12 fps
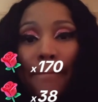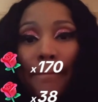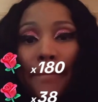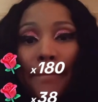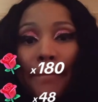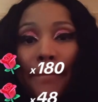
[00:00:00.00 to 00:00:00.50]

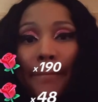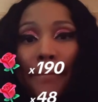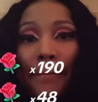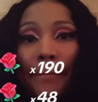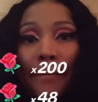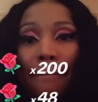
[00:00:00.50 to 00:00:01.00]

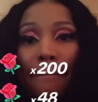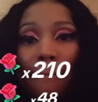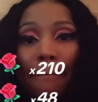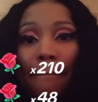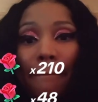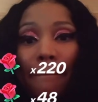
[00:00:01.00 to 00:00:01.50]

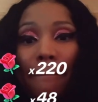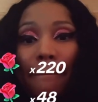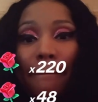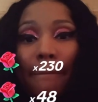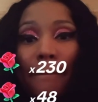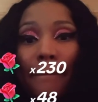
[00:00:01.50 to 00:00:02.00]

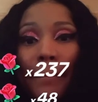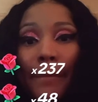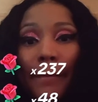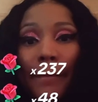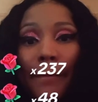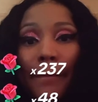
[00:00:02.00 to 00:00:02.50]

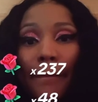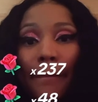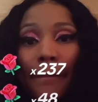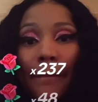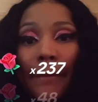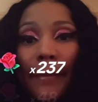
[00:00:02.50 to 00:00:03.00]

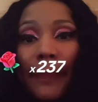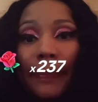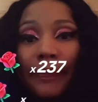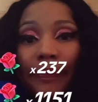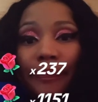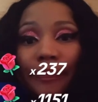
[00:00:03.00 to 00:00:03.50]

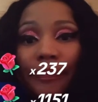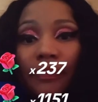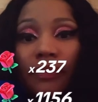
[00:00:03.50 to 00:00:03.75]
Nothing is said.